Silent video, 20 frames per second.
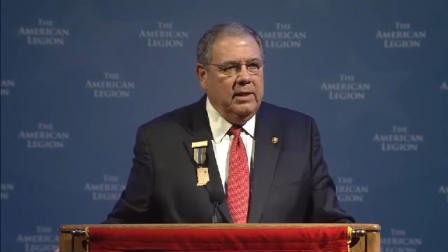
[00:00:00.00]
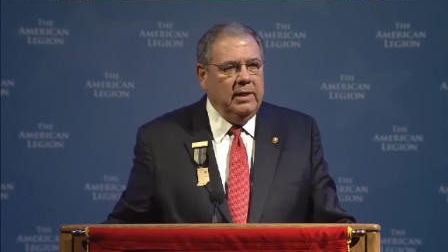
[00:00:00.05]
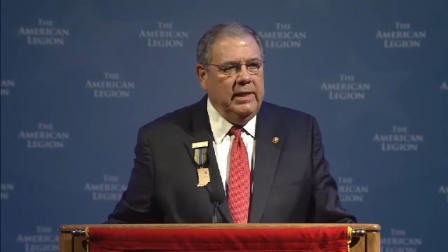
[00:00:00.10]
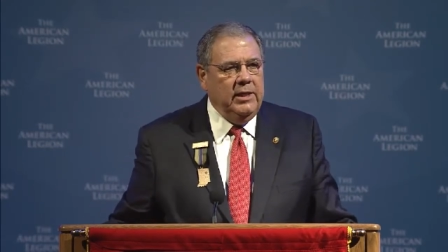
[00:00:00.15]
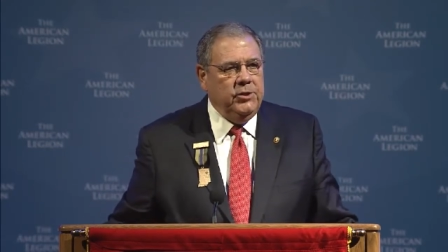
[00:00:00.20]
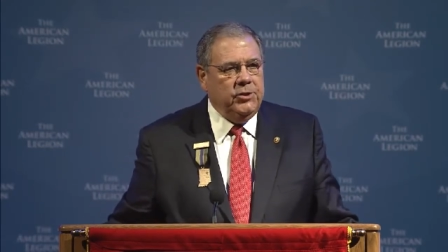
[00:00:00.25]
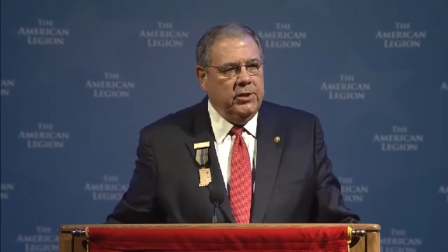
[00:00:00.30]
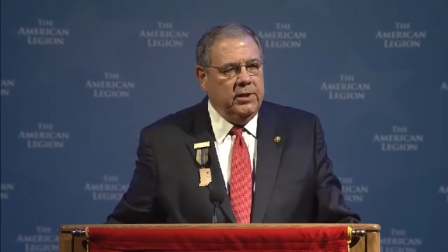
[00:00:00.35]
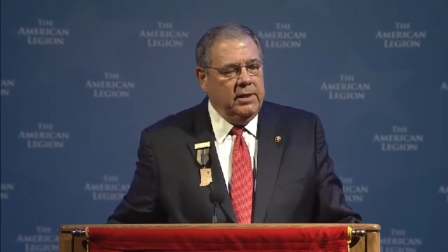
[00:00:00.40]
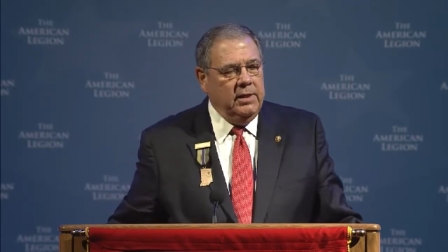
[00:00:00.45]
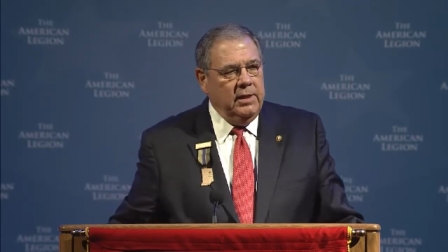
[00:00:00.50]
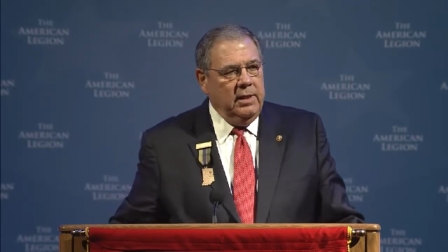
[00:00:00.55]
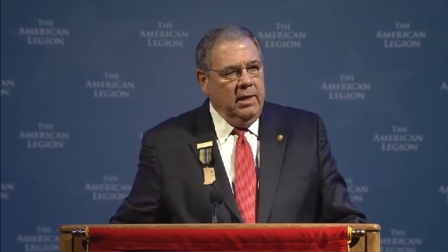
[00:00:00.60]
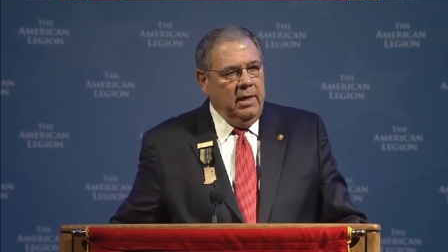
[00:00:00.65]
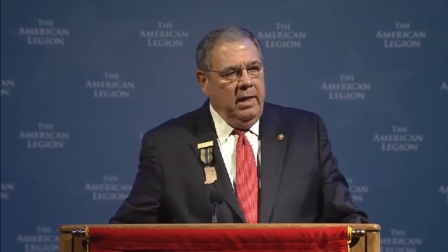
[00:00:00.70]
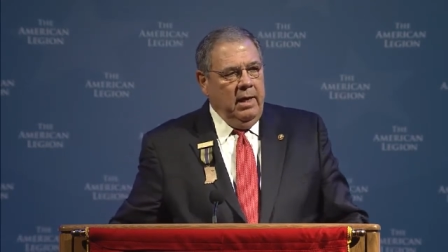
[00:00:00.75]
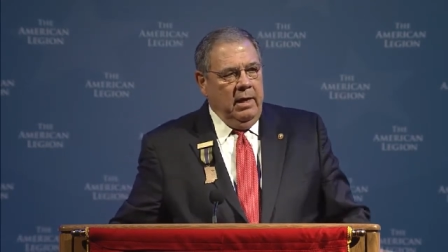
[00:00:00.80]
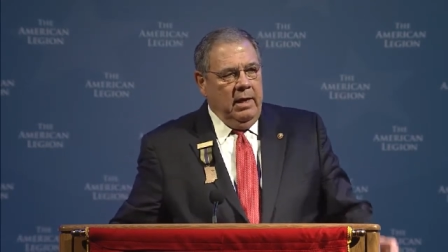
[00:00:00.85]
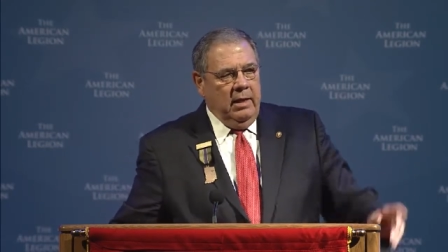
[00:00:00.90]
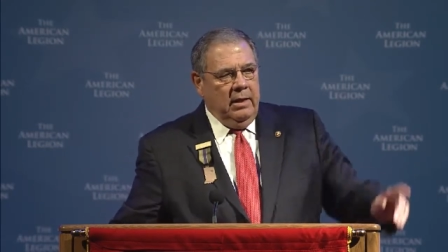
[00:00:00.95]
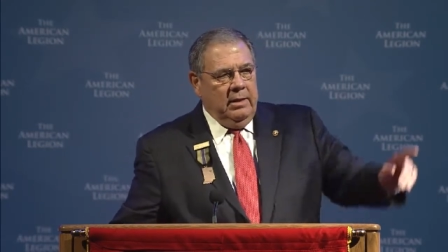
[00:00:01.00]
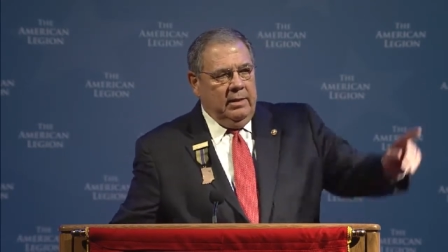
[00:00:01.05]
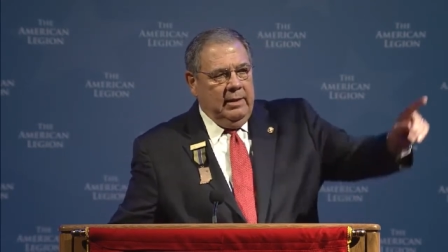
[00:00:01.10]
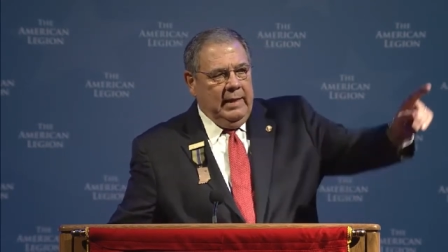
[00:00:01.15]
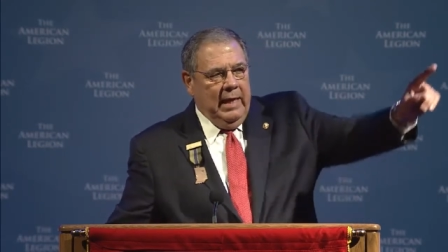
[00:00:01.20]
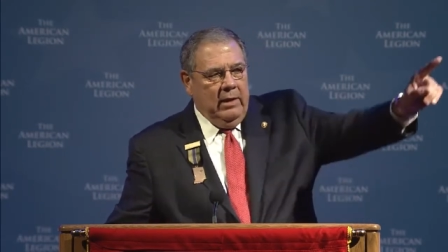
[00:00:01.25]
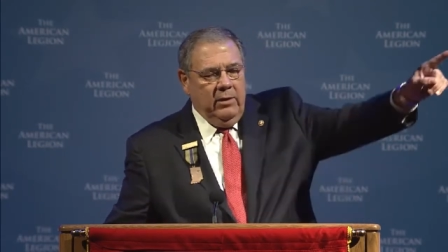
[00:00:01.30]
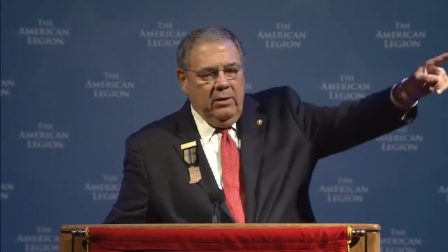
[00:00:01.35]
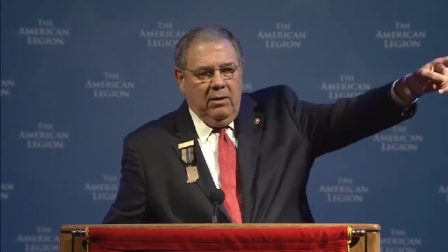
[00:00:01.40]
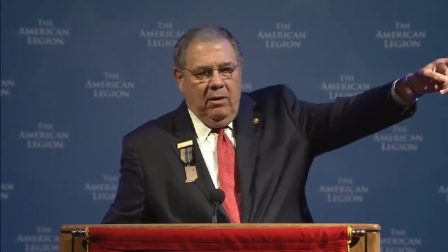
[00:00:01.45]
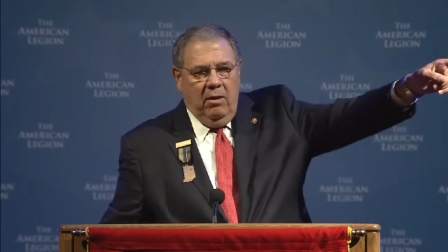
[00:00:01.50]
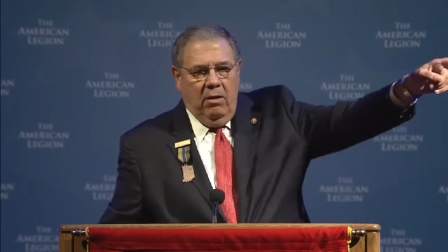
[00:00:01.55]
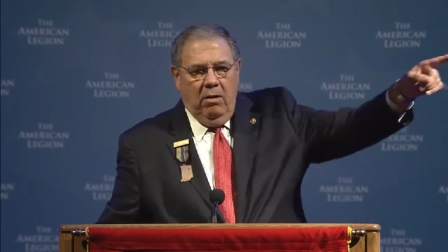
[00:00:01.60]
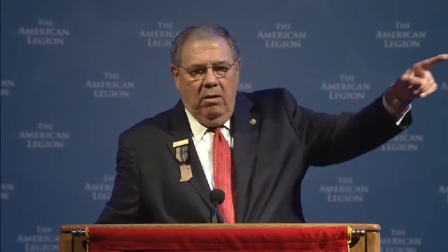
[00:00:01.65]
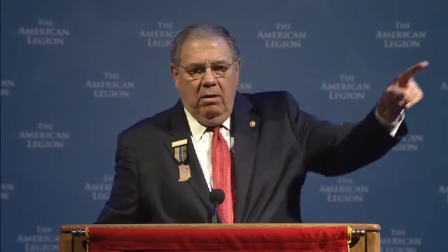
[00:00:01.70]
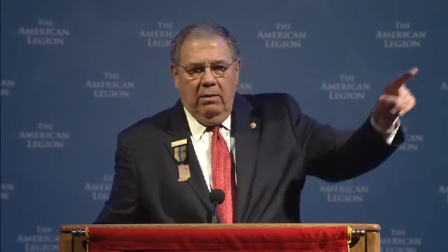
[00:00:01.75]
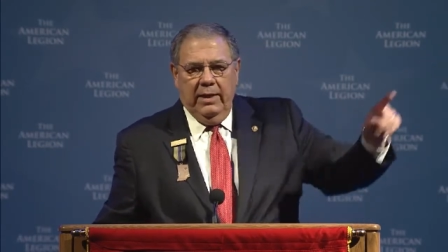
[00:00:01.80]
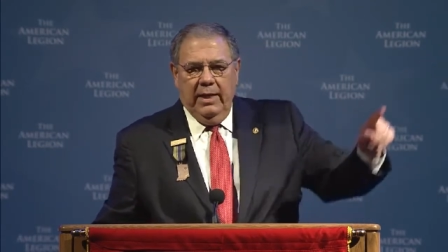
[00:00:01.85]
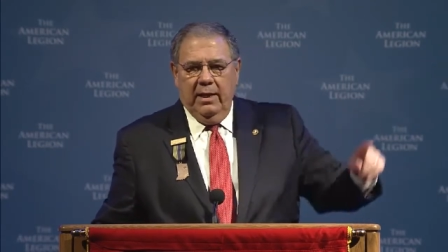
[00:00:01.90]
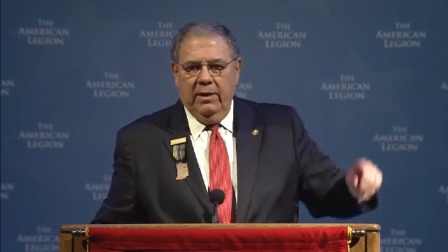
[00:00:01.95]
Legion, down in the
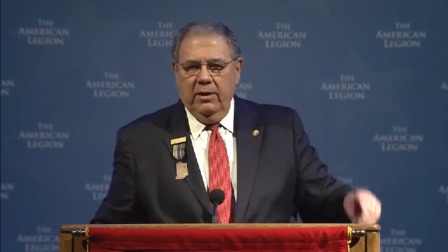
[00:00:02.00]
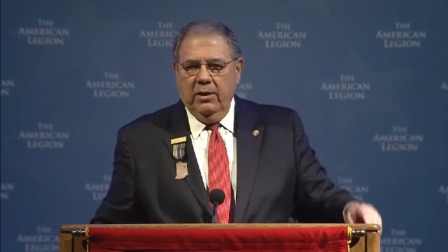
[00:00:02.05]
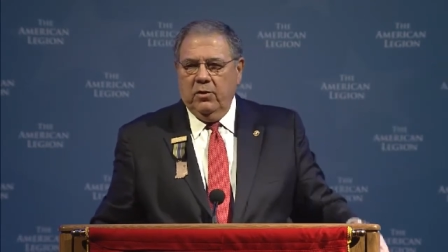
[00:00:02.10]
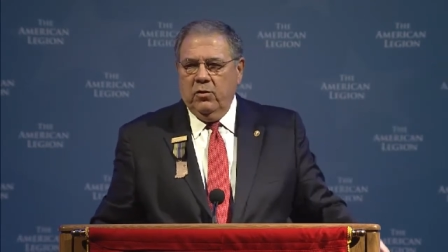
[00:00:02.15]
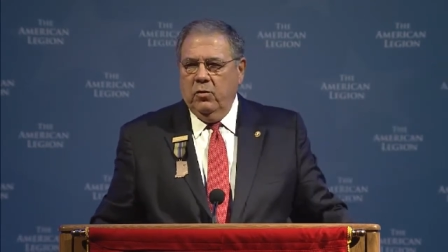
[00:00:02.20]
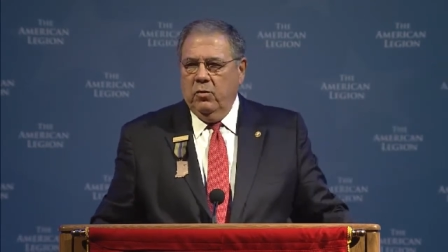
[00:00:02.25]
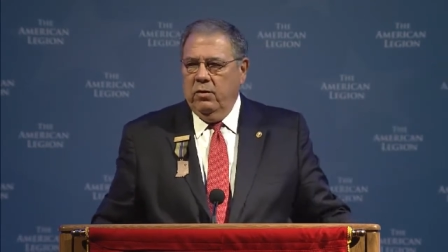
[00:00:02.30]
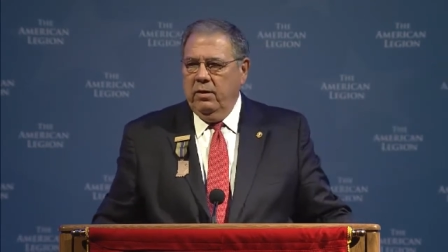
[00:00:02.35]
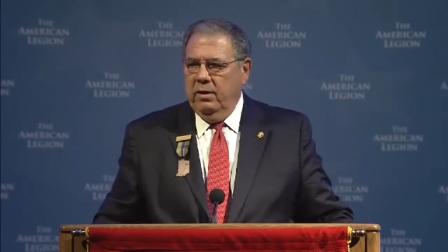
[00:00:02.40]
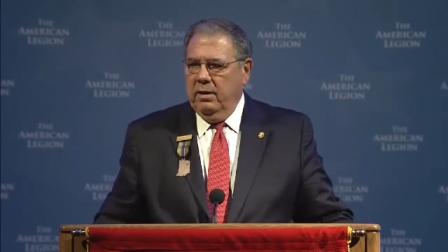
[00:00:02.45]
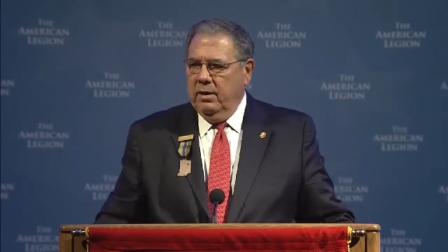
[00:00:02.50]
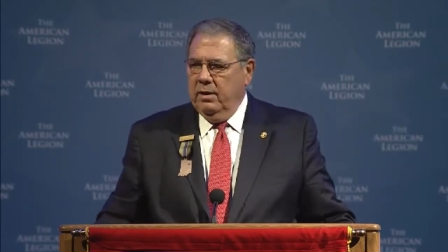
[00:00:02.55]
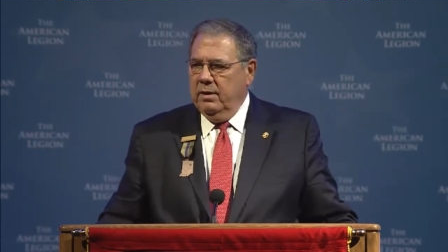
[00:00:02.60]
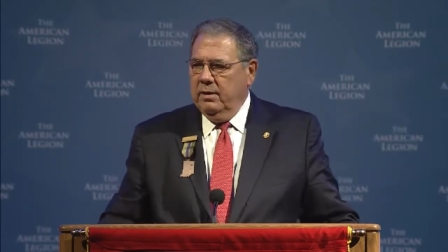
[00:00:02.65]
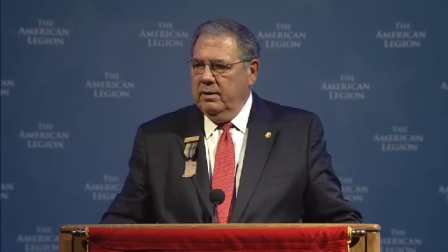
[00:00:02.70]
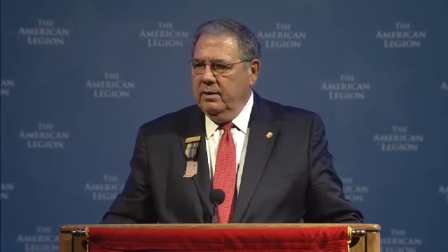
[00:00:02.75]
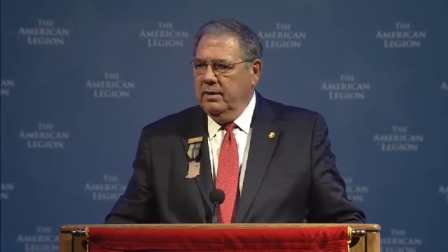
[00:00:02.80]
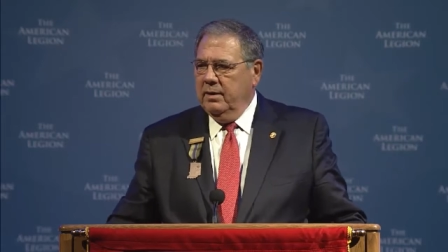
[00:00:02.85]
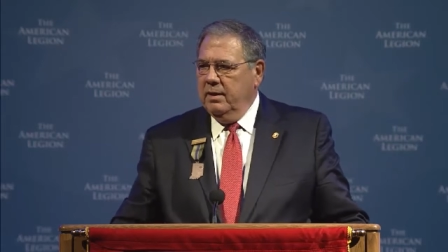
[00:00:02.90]
hall down the corner,